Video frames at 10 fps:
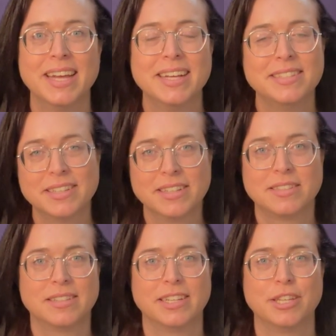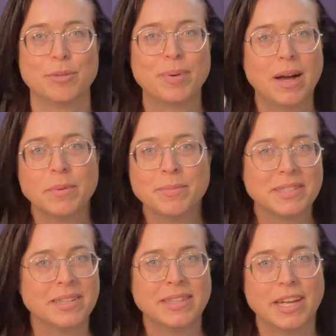Seriously, the problem
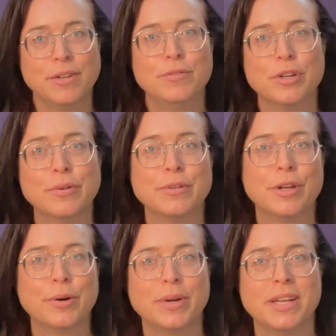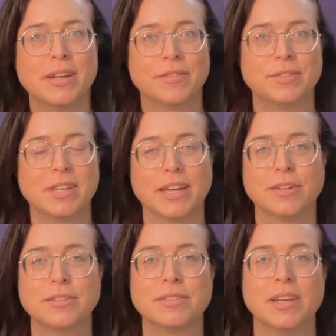isn't that you don't know enough
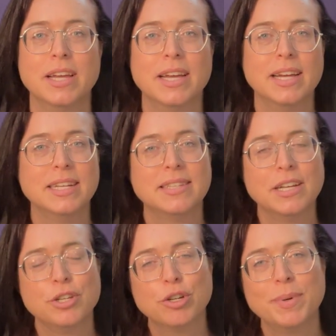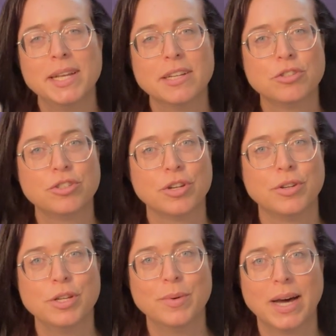skills, is that nobody has shown
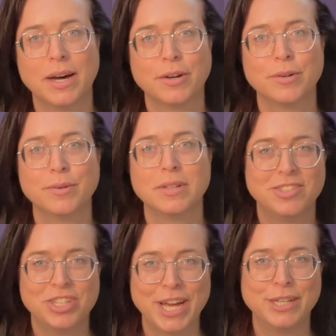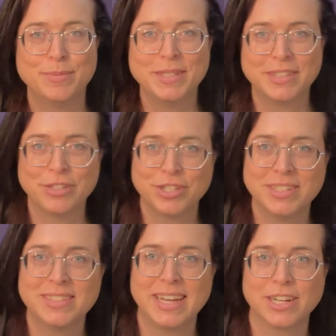you how jazz
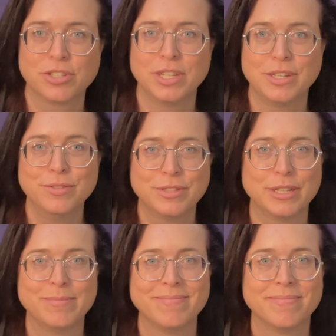musicians actually use them.